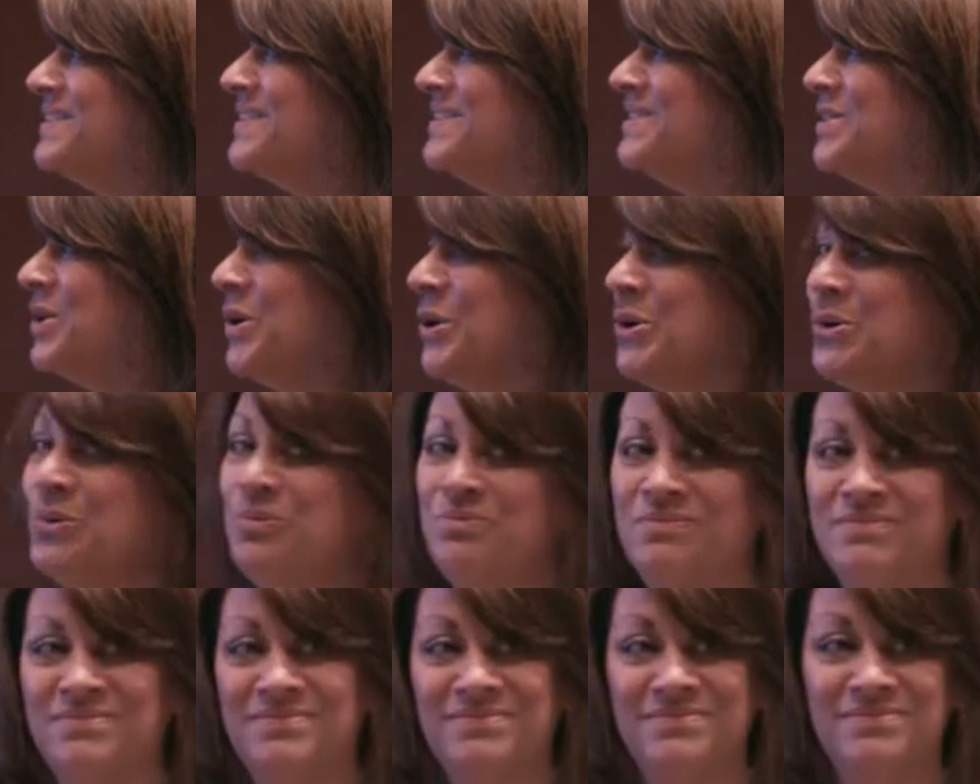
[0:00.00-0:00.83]
so
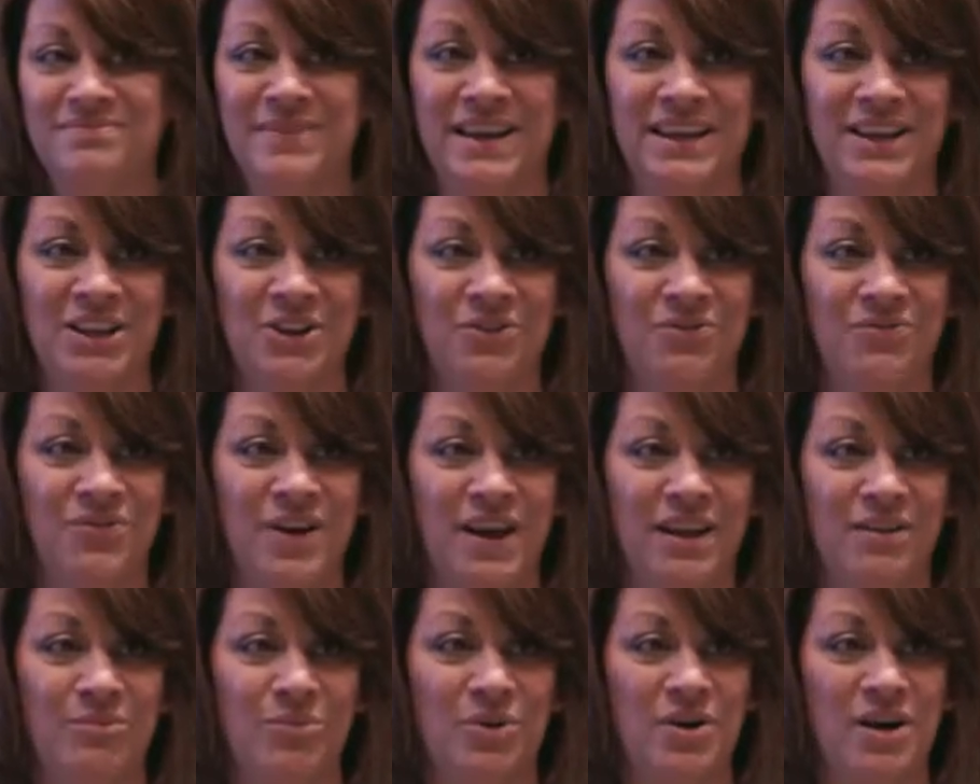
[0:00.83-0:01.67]
make it a
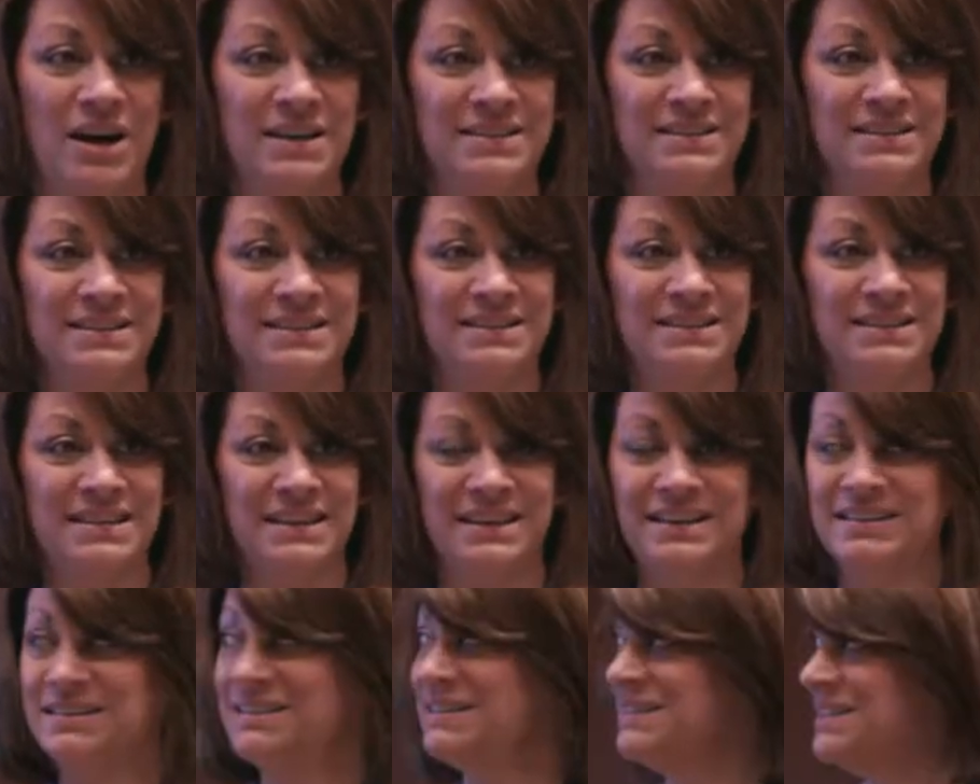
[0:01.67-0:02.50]
fun process
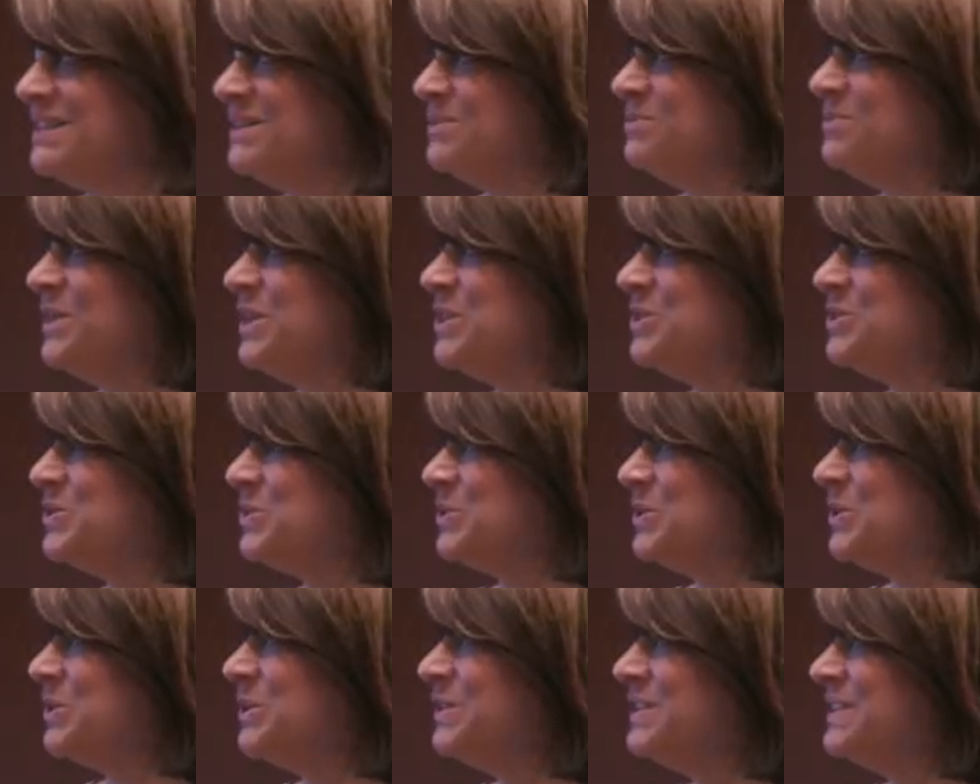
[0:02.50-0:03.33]
and make
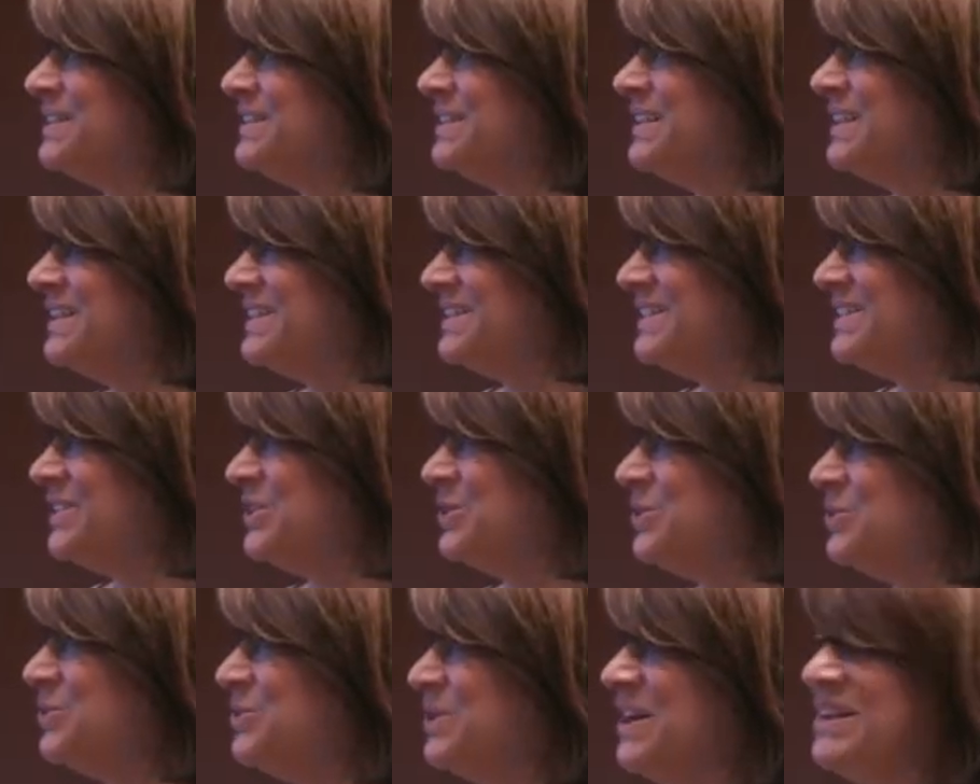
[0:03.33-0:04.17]
sure that
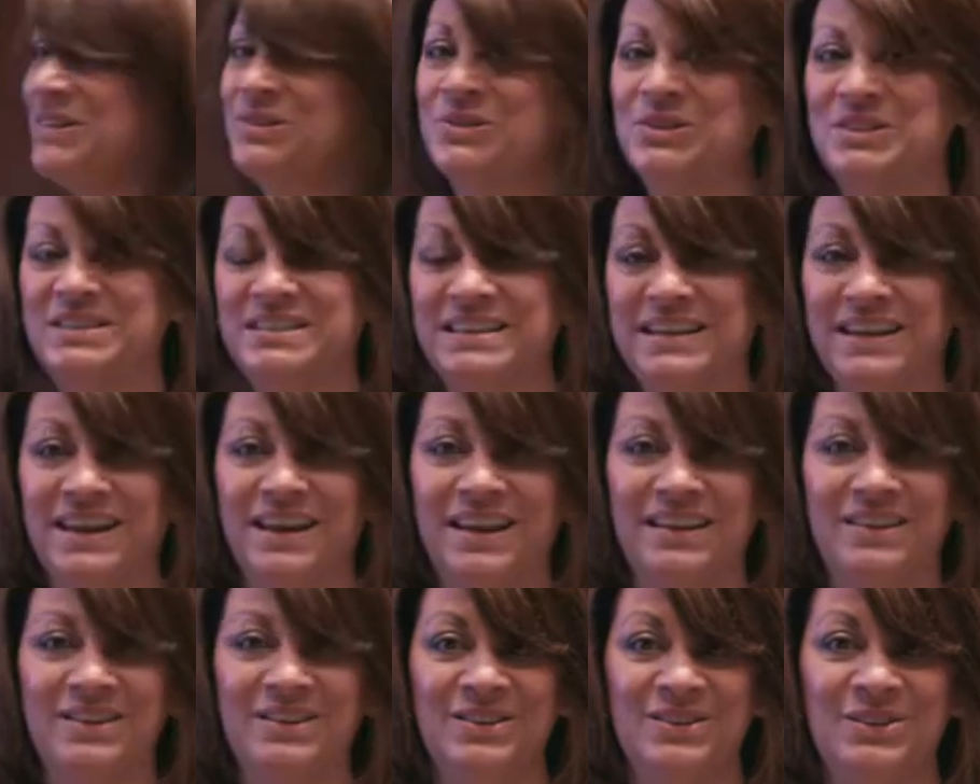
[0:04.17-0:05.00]
you
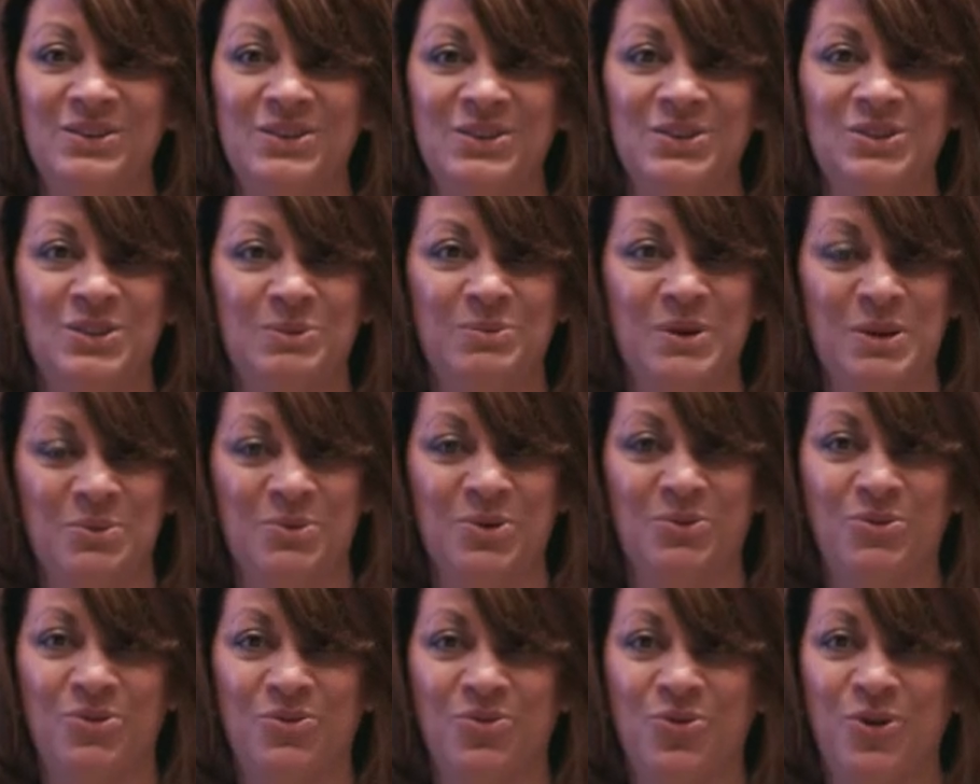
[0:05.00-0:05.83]
understand the
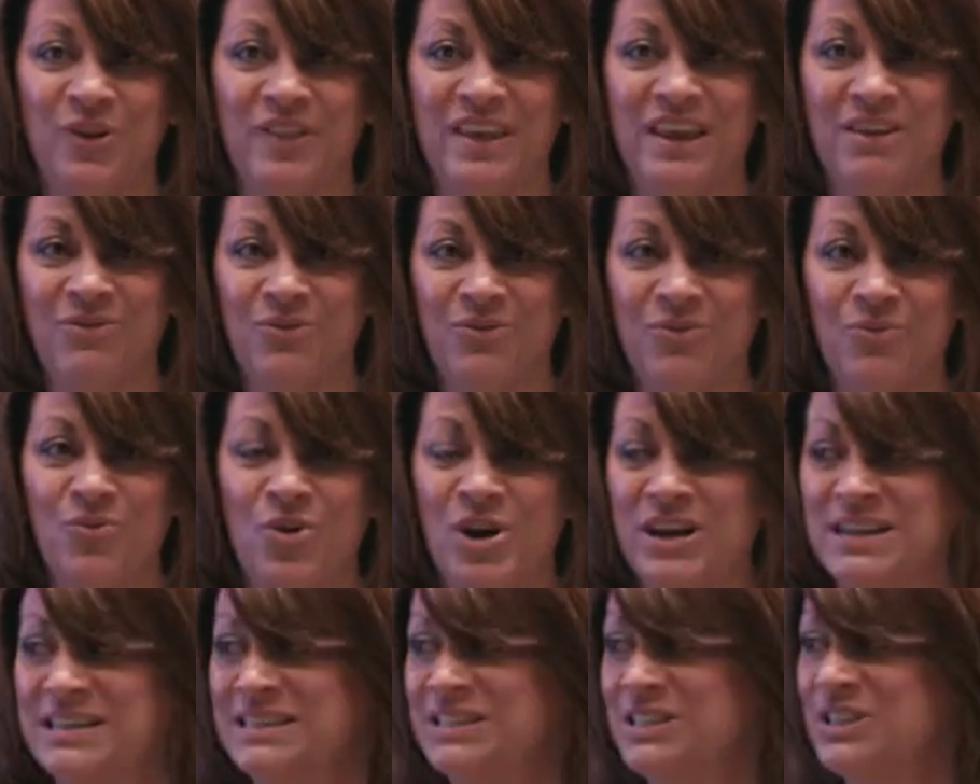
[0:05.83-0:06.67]
people before they even
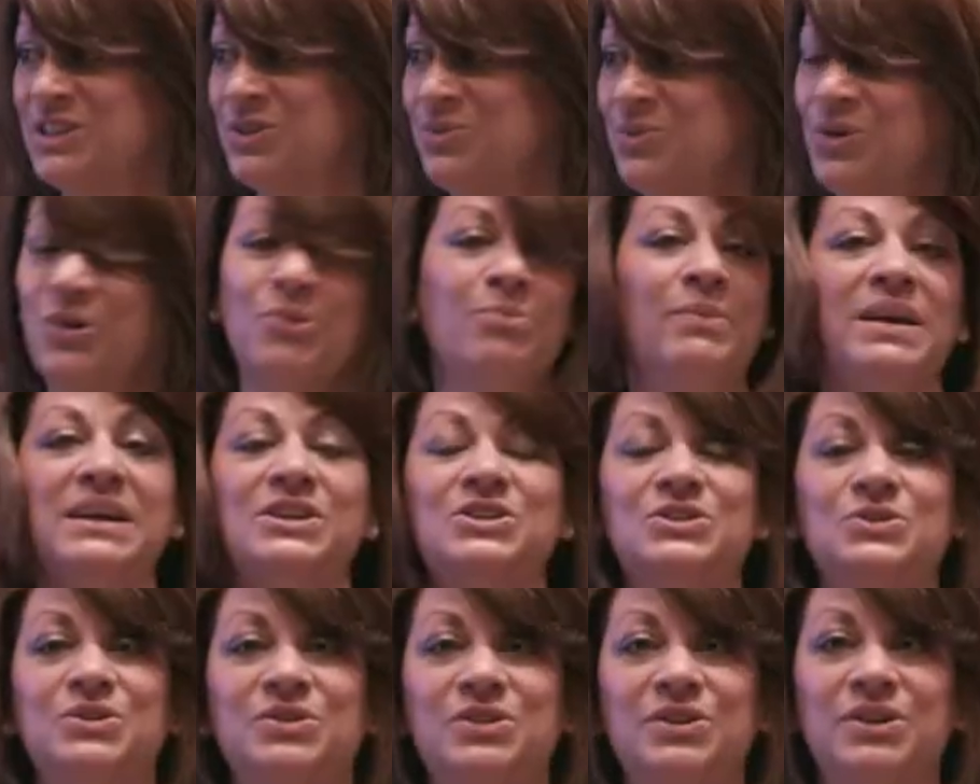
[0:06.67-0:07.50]
walk into the room. Make
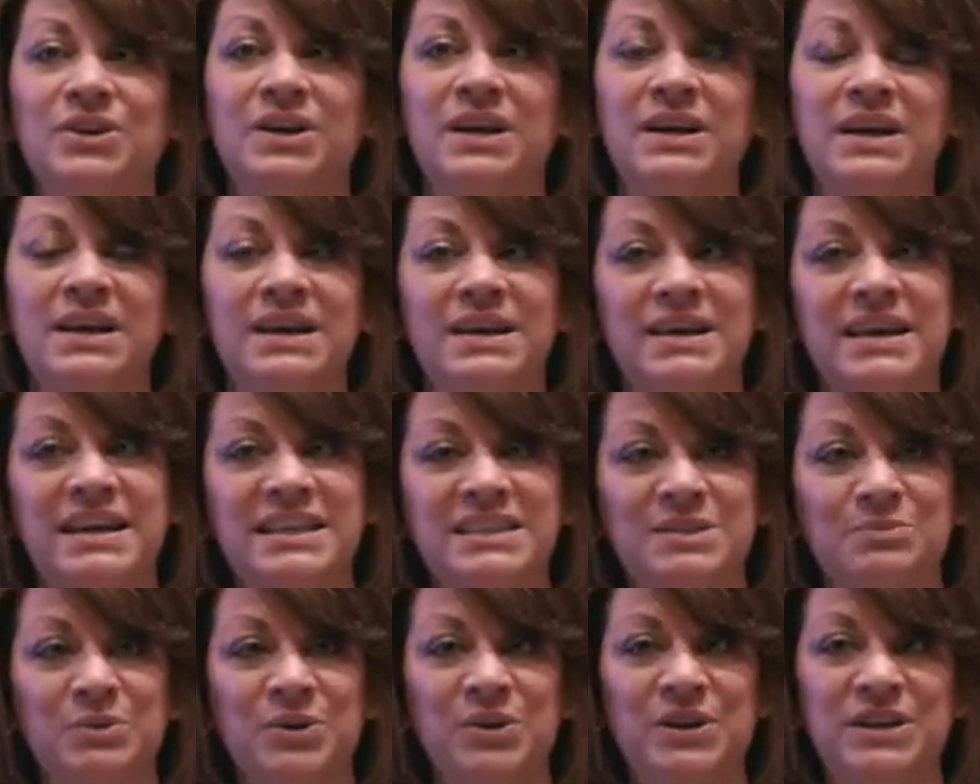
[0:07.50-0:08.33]
sure their
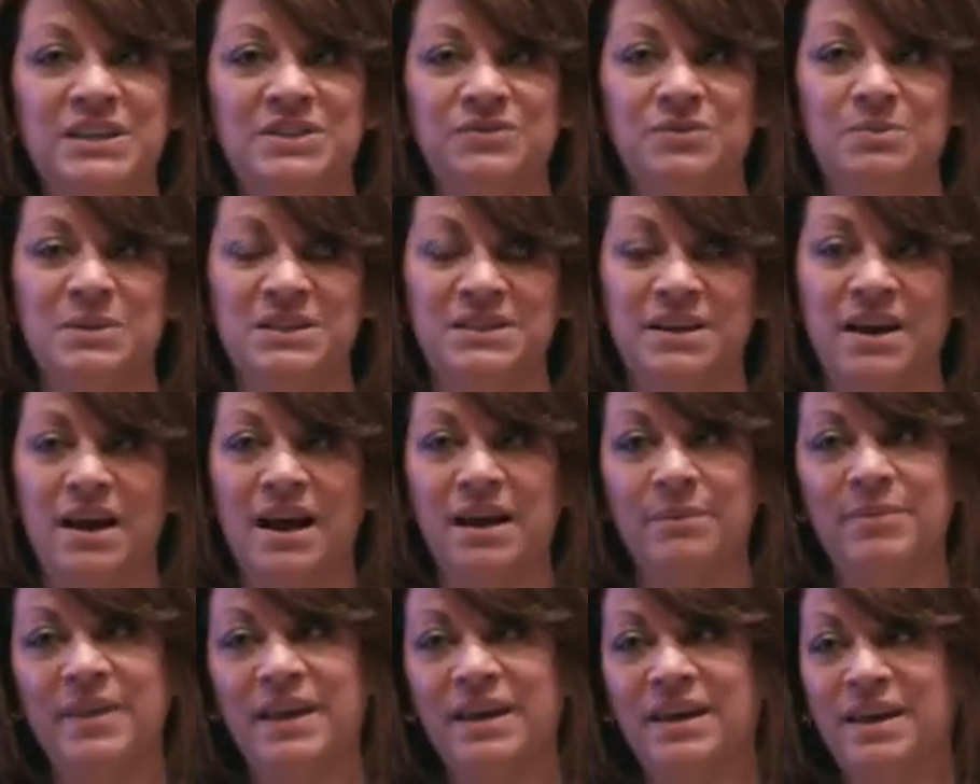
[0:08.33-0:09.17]
experience from the
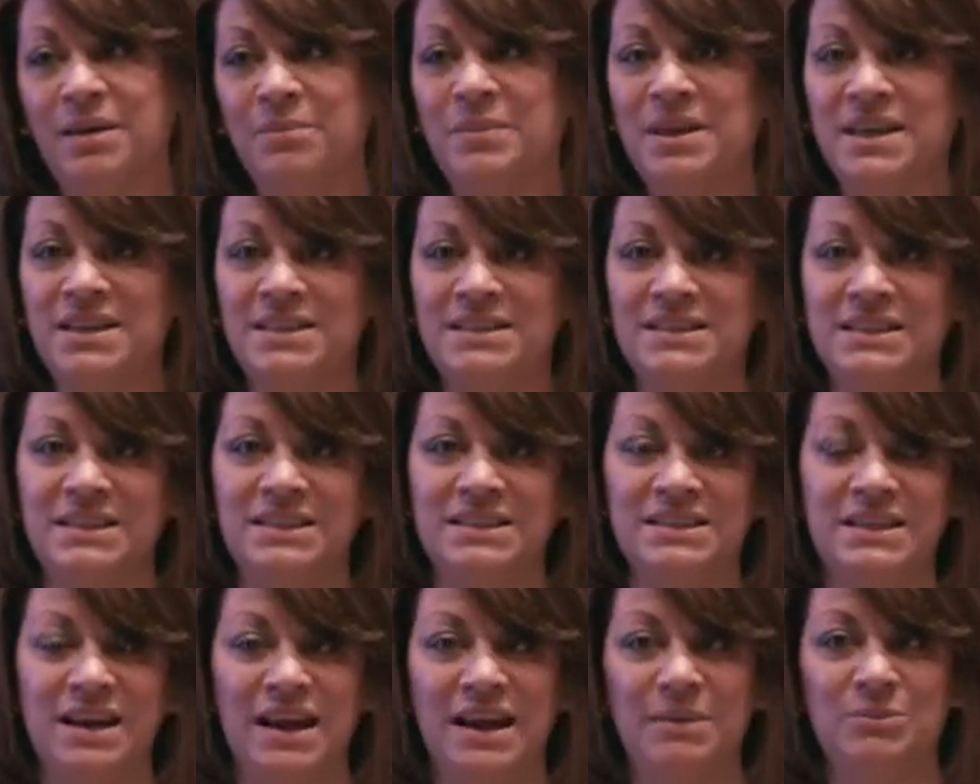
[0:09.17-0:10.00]
time they come in to the
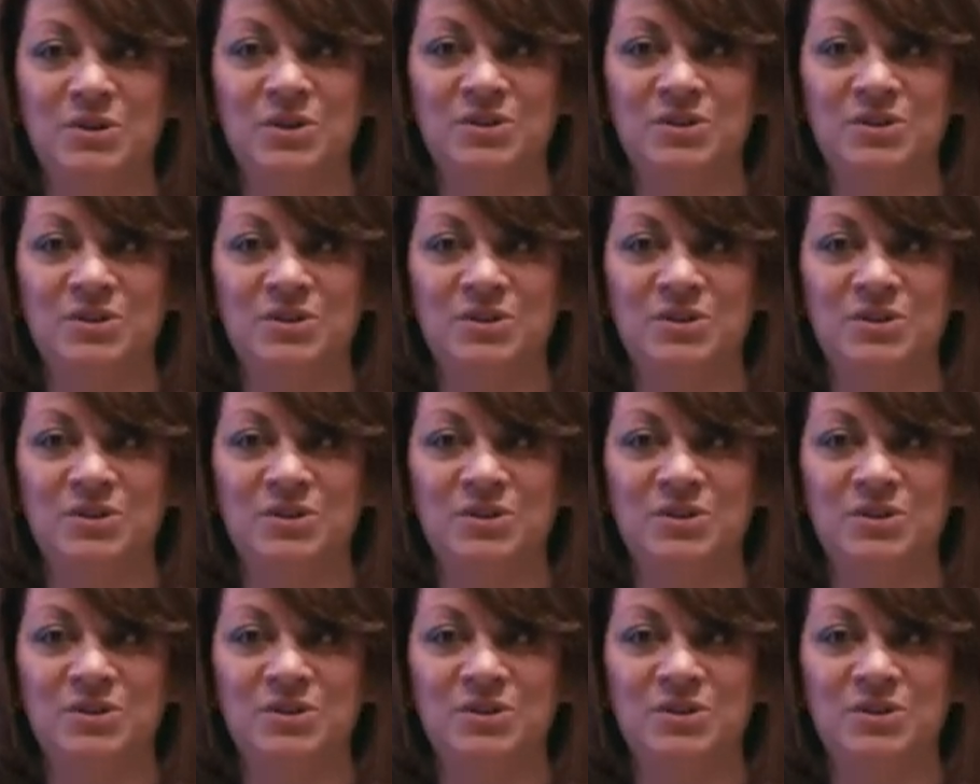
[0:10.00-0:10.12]
time